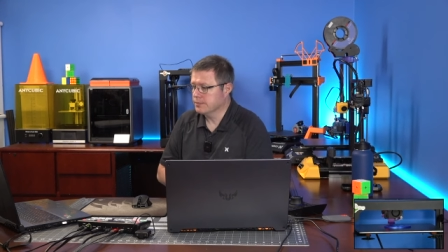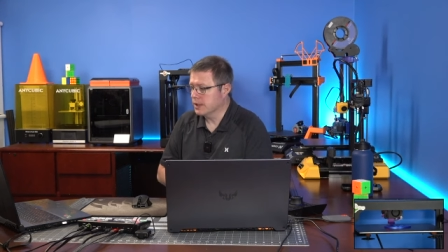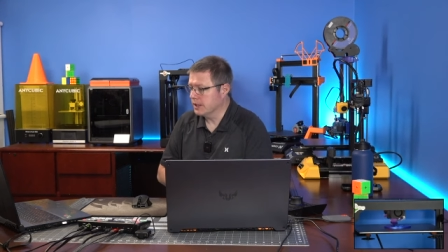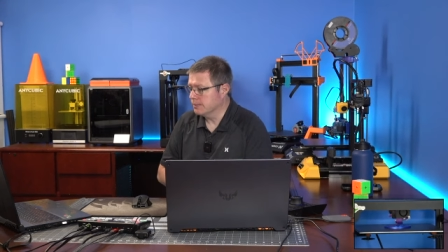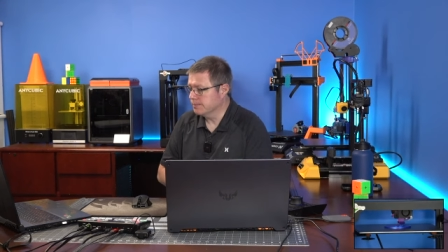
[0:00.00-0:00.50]

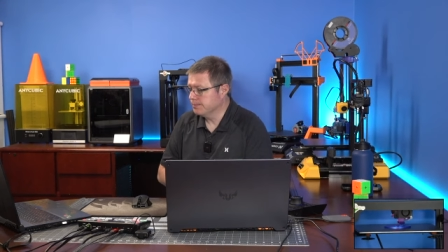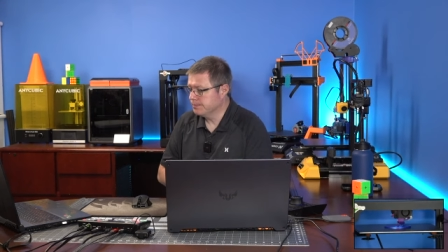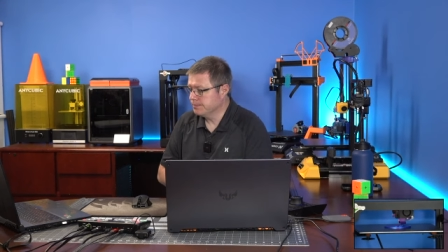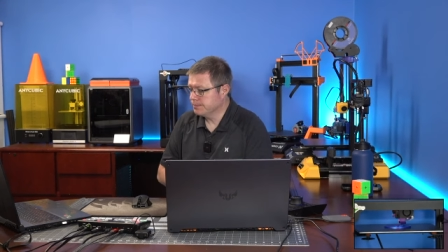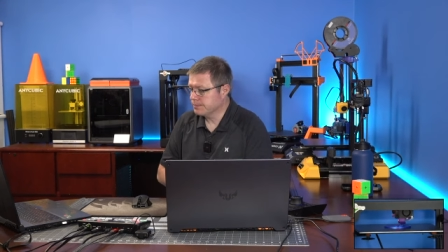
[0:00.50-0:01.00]
Um,
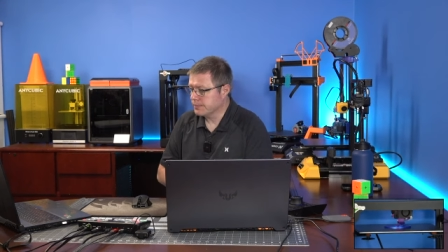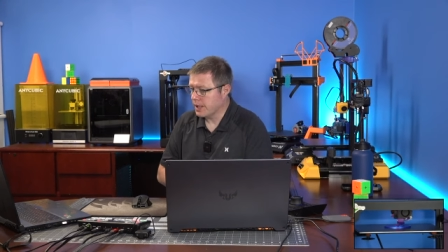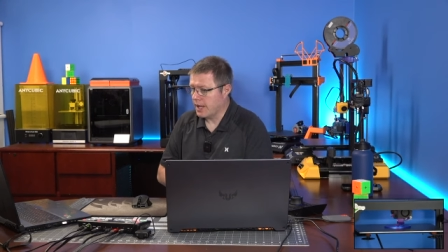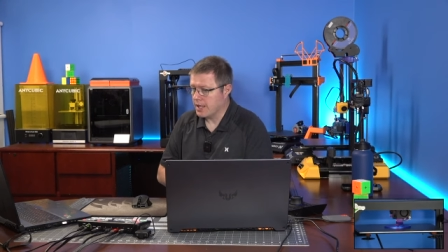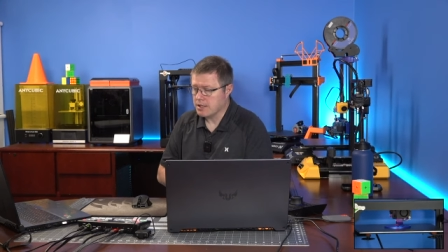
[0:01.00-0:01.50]

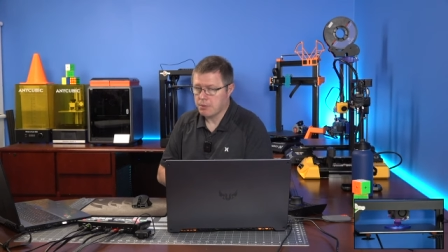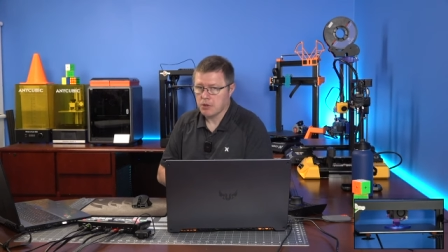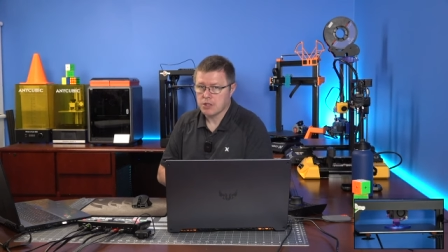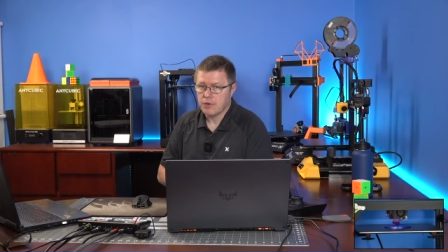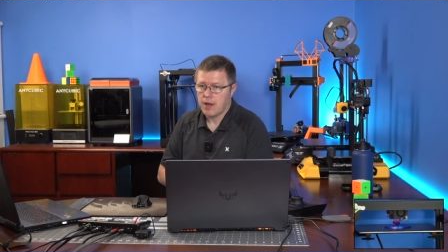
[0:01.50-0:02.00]
I
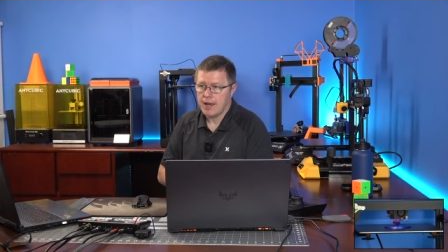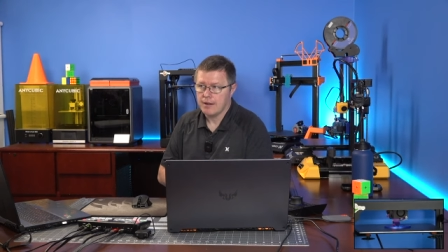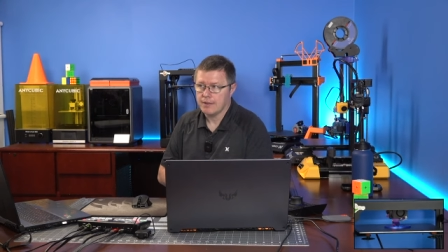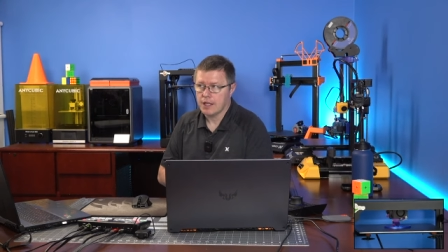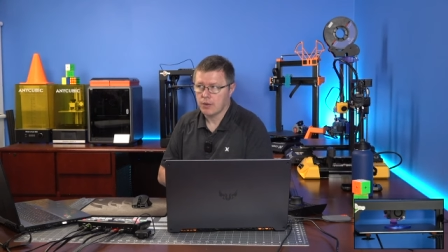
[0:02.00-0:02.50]
suppose if you
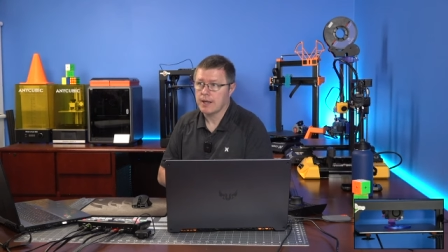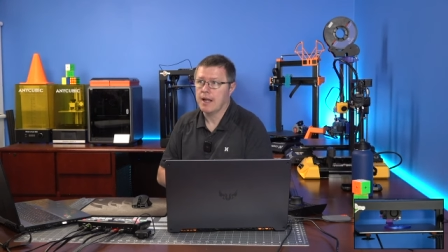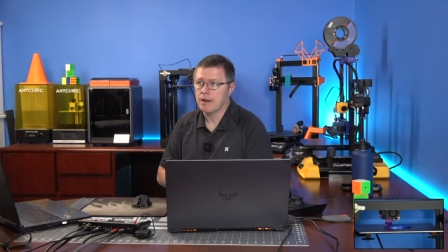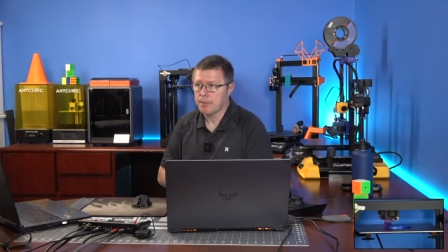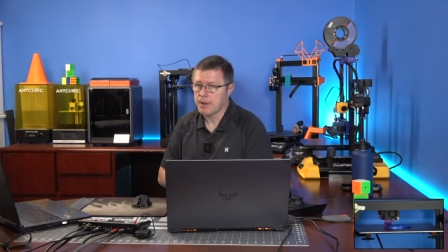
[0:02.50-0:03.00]
have a
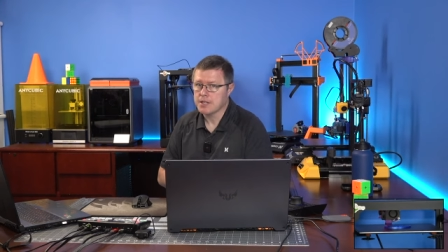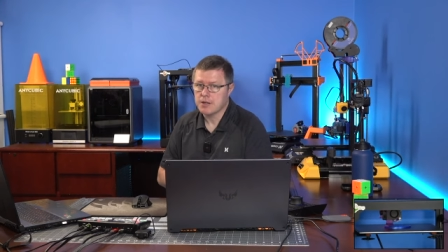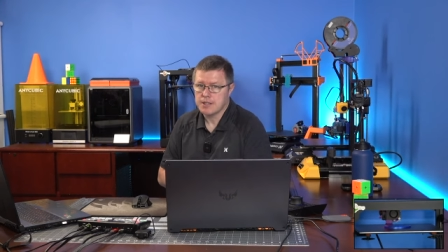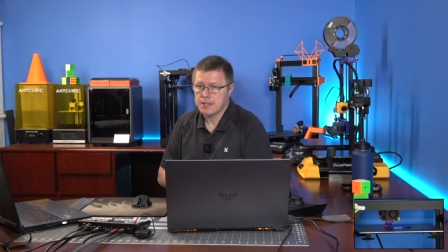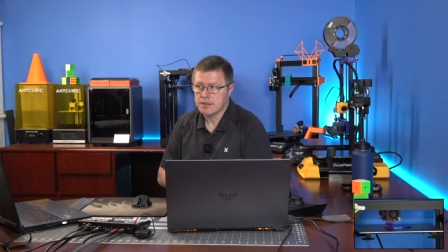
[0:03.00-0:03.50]
Creality printer,
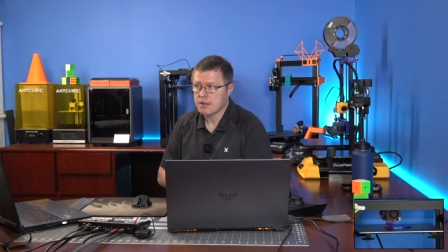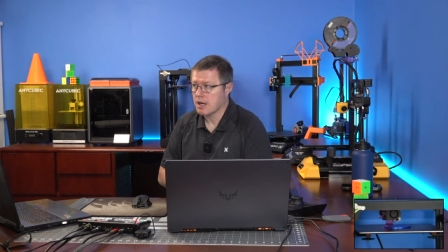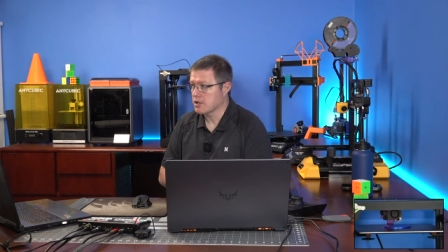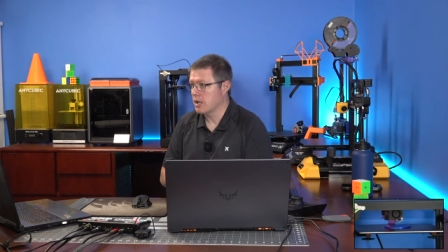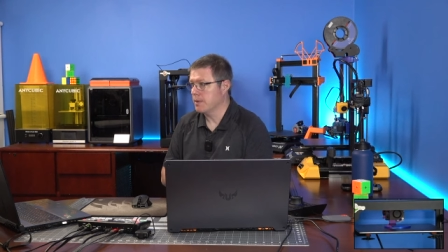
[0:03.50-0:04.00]
it's easier.
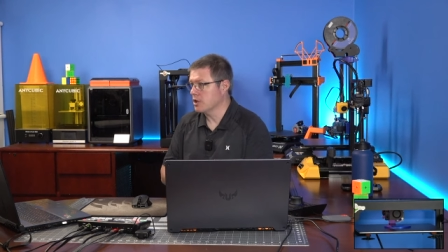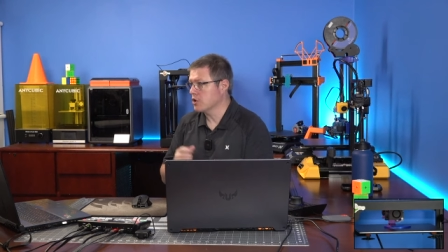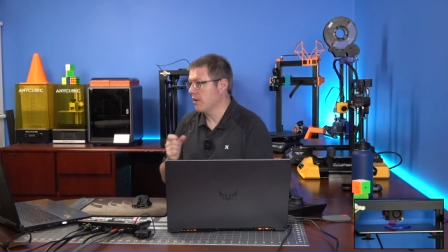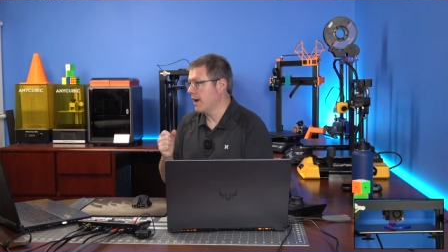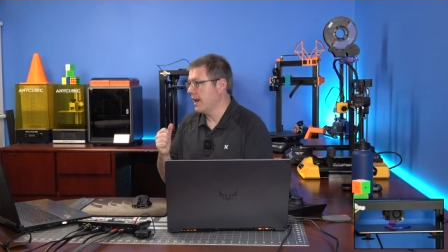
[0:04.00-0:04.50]
Actually, I'm going to
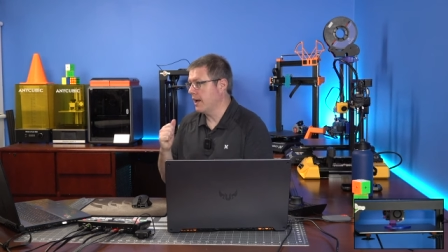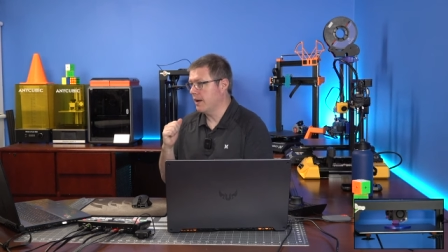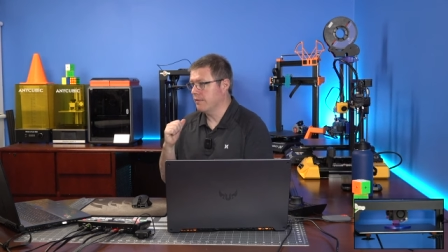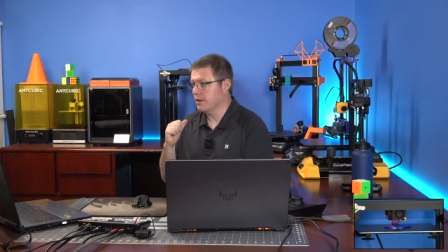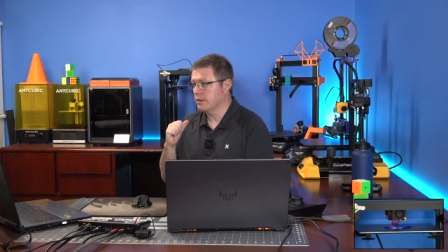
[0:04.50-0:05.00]
try it. I
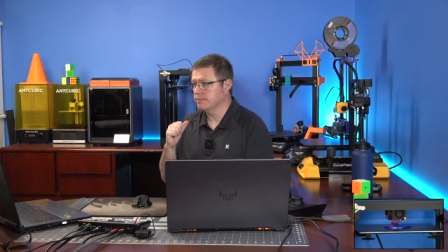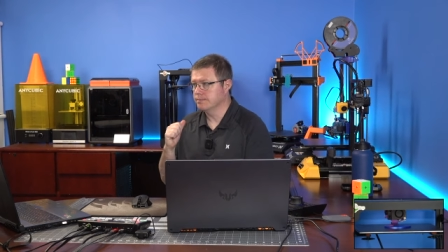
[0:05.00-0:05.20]
have a